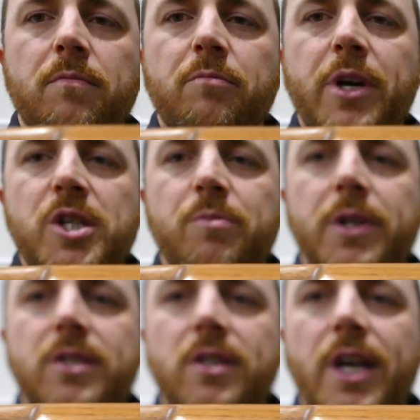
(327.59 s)

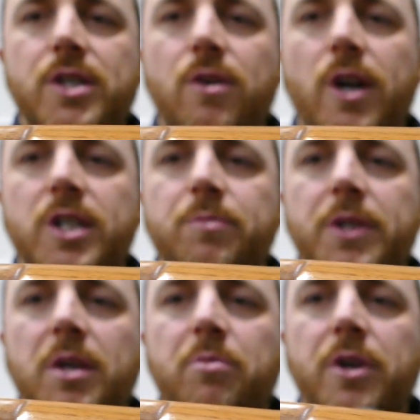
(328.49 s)
Benjamin/Crossman,
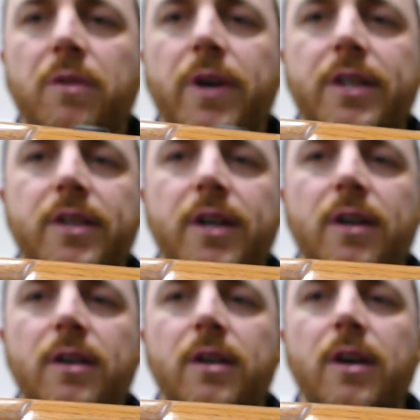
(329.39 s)
they put it right
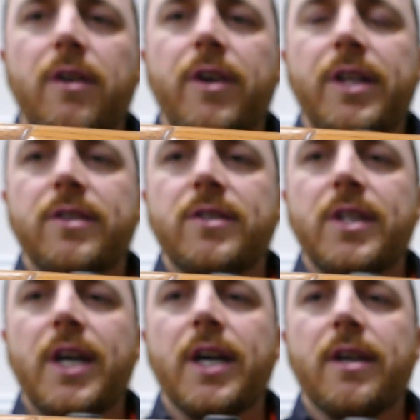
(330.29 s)
there underneath the
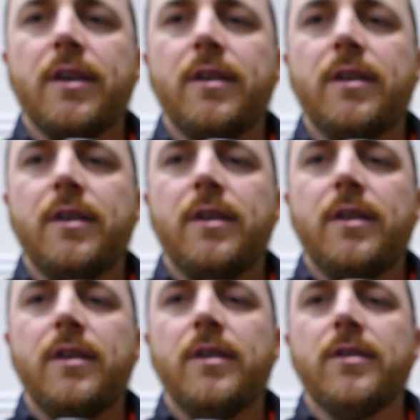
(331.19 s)
stock.
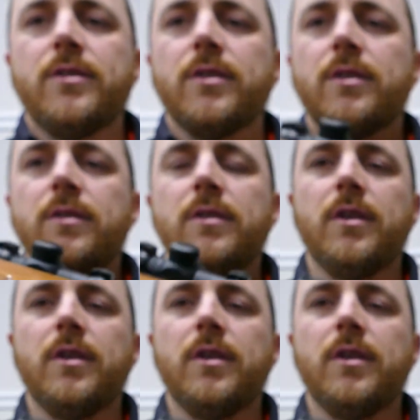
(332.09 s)
So,